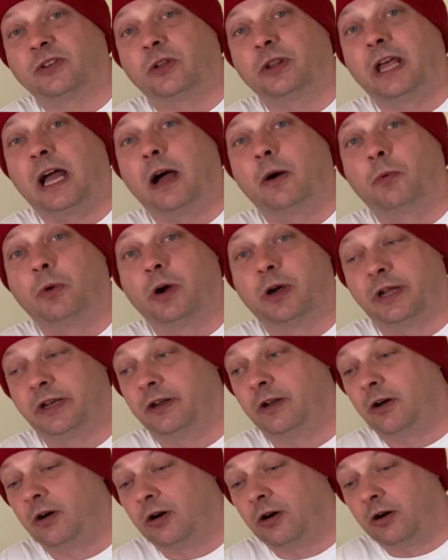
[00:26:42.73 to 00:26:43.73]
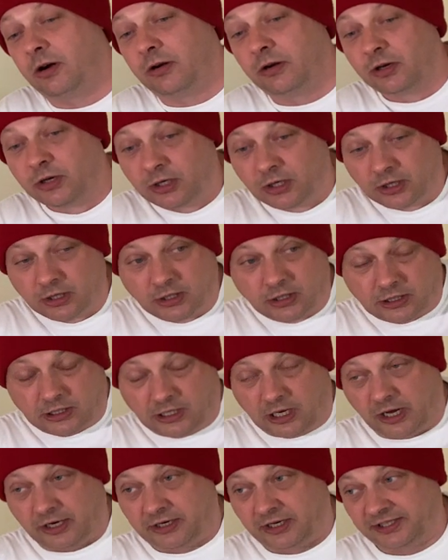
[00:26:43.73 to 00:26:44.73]
on that one are,
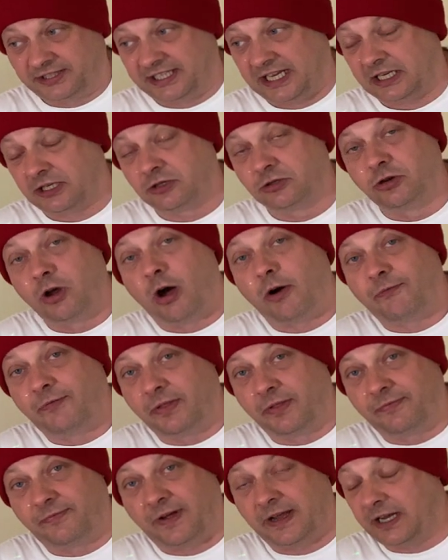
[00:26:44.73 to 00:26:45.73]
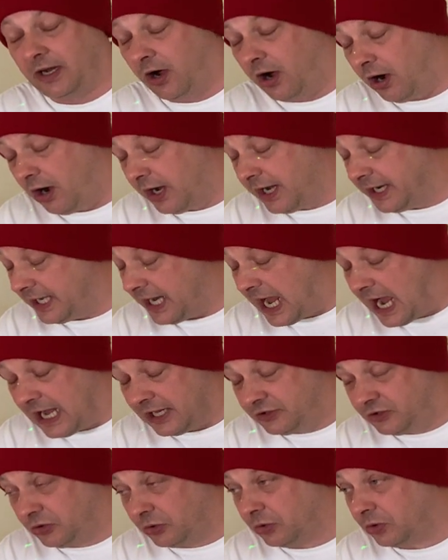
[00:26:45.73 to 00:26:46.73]
like I said, not for the faint-hearted
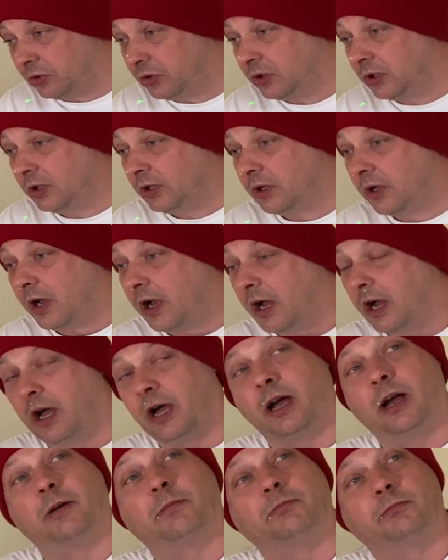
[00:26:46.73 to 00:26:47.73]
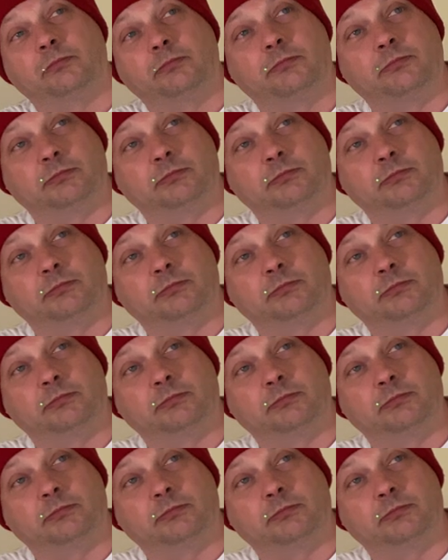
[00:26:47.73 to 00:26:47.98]
at all. Um,